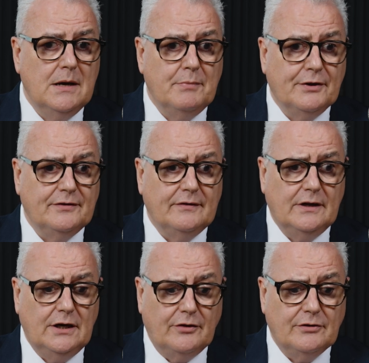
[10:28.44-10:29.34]
But
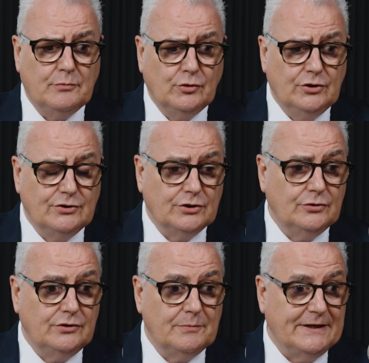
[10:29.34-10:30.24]
the more you
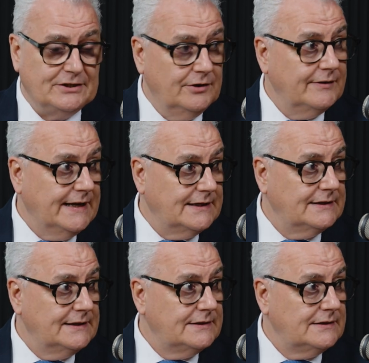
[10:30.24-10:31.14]
do, the better you'll get
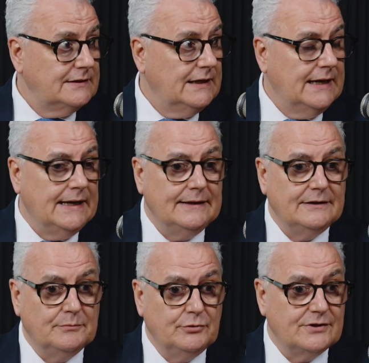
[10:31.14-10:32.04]
at it,
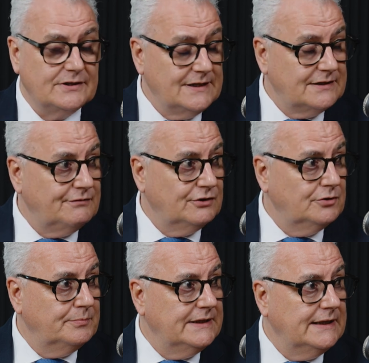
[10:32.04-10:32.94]
and the more successful
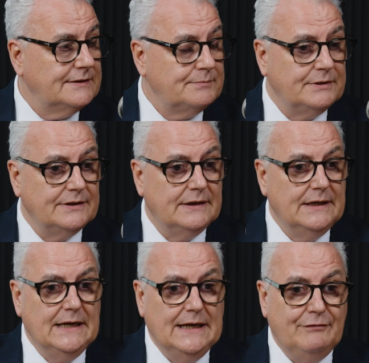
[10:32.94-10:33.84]
you'll be at. But
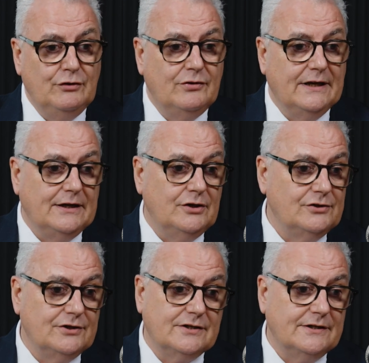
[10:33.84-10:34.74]
if you think you're
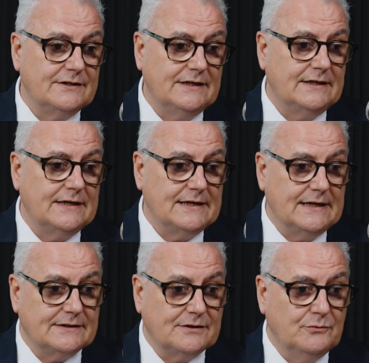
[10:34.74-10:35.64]
just going to sit at a
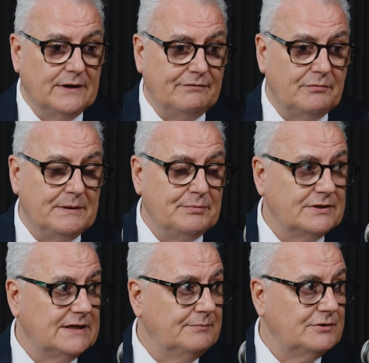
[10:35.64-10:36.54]
desk and wait for people
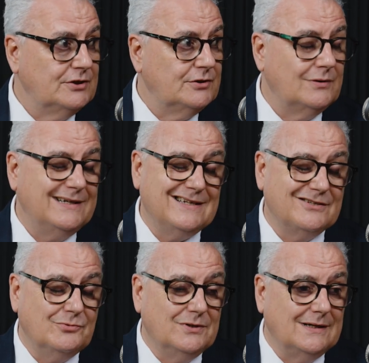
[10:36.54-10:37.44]
to come to you, it
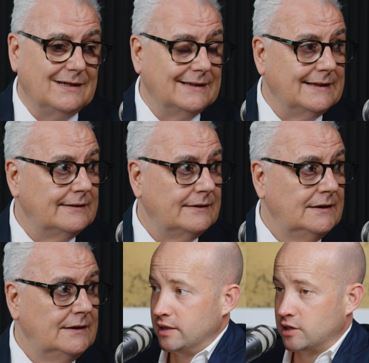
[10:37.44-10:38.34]
doesn't work like that.
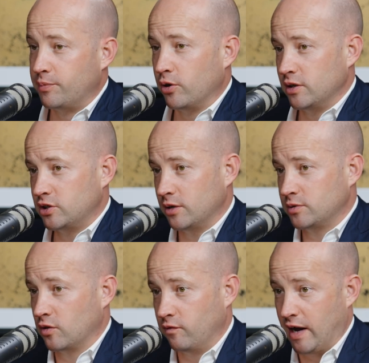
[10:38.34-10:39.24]
So, Paul, in
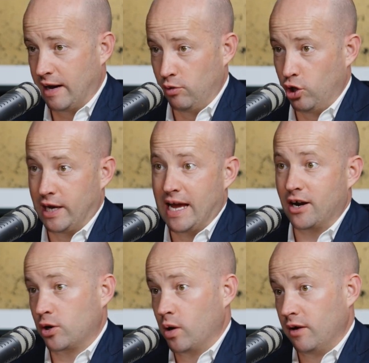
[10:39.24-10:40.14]
terms of learning how
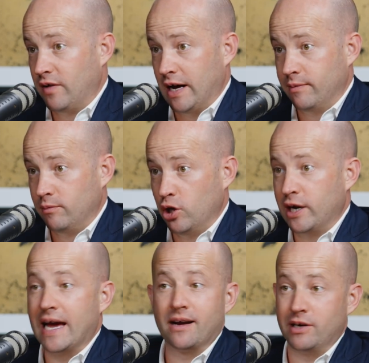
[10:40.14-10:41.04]
to qualify,
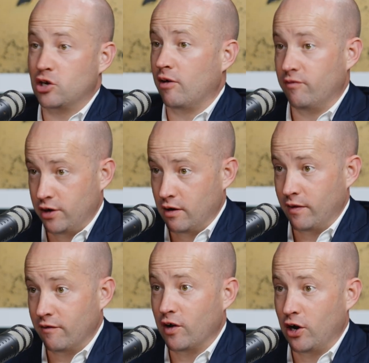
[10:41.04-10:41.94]
learning how to be confident on
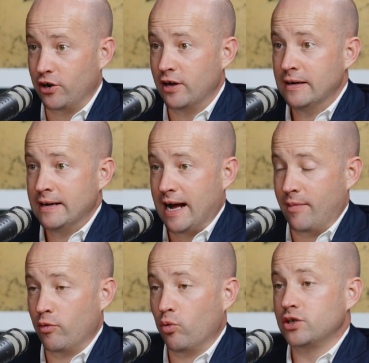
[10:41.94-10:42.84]
the phone,
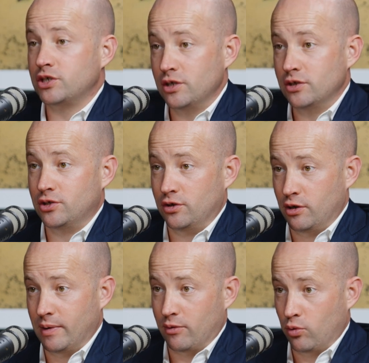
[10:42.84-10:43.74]
what do you do
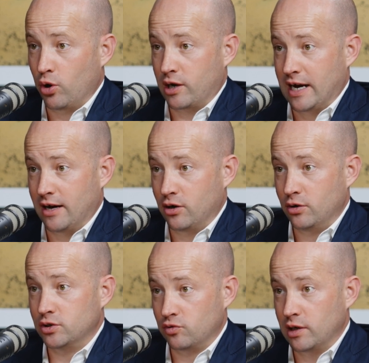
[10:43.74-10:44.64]
to be able to work out
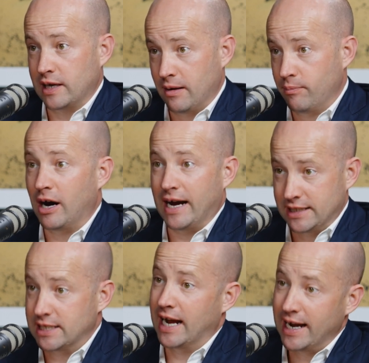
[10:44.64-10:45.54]
who's really a buyer
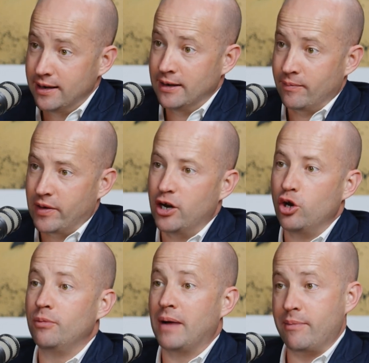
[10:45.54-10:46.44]
today and
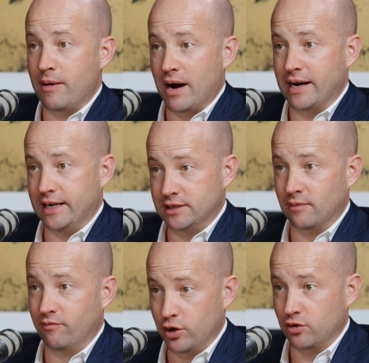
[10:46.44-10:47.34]
who maybe might need
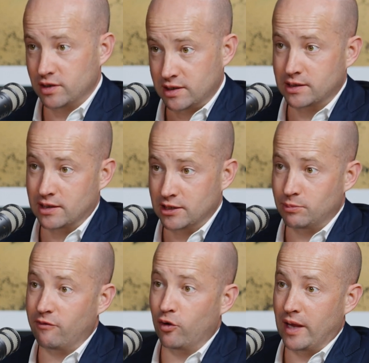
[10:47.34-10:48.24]
some further assistance
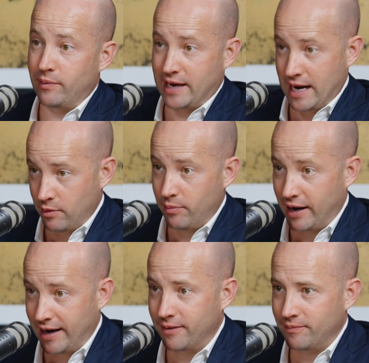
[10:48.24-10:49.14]
before they become a
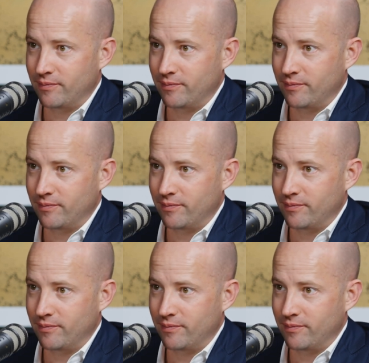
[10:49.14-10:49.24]
buyer?